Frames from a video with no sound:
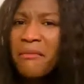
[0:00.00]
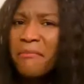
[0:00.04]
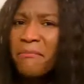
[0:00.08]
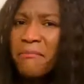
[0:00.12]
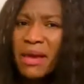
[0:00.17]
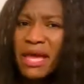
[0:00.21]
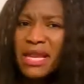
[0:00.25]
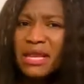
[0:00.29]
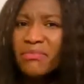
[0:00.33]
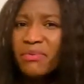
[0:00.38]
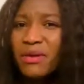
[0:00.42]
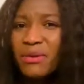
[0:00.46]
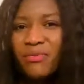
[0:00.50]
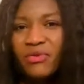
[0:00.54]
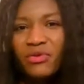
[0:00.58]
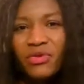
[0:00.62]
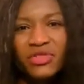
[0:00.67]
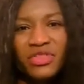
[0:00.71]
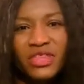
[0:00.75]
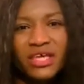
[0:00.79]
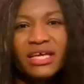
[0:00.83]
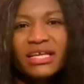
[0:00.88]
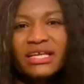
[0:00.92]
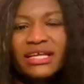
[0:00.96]
Many people
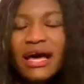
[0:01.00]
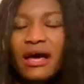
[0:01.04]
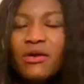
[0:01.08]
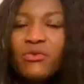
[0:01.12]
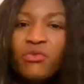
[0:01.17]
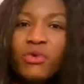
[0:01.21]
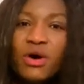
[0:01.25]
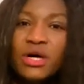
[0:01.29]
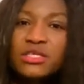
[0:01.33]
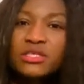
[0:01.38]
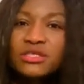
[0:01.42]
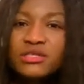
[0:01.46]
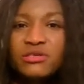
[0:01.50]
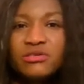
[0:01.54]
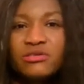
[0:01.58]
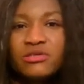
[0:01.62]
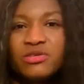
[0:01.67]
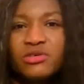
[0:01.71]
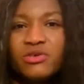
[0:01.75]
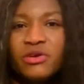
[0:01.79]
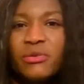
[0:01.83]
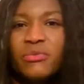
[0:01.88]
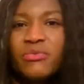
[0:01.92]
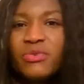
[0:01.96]
think that once you
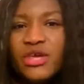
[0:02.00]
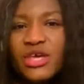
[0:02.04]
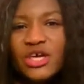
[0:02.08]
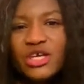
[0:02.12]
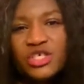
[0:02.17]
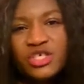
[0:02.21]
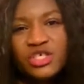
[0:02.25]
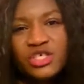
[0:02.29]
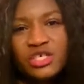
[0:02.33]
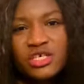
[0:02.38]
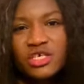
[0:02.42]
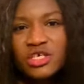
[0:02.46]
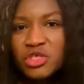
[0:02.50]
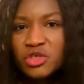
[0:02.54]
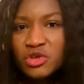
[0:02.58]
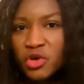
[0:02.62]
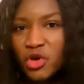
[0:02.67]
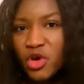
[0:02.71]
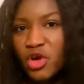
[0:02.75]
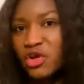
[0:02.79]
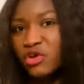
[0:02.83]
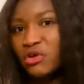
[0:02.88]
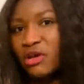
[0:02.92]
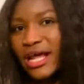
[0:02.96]
do a PhD, you're
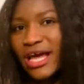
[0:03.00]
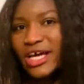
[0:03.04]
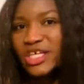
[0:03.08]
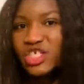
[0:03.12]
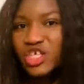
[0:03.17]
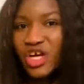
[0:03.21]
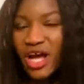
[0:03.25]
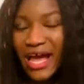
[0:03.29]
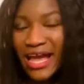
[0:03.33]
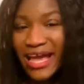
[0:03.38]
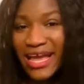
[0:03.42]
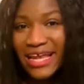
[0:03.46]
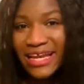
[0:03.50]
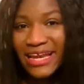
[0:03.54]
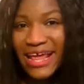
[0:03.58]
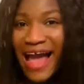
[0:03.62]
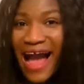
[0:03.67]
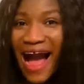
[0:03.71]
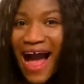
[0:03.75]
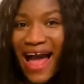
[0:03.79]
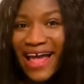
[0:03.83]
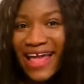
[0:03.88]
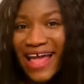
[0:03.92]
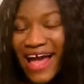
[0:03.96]
going to lecture in a
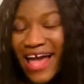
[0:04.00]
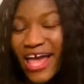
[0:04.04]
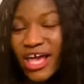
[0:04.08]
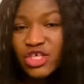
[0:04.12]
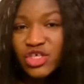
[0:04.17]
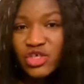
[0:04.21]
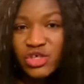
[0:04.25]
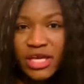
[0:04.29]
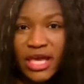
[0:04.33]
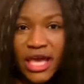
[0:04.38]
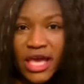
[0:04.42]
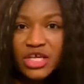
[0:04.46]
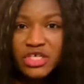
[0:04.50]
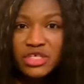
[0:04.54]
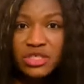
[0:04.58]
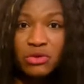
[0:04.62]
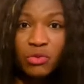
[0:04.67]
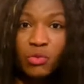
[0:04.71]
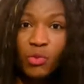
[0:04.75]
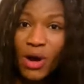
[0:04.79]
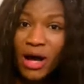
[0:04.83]
higher education.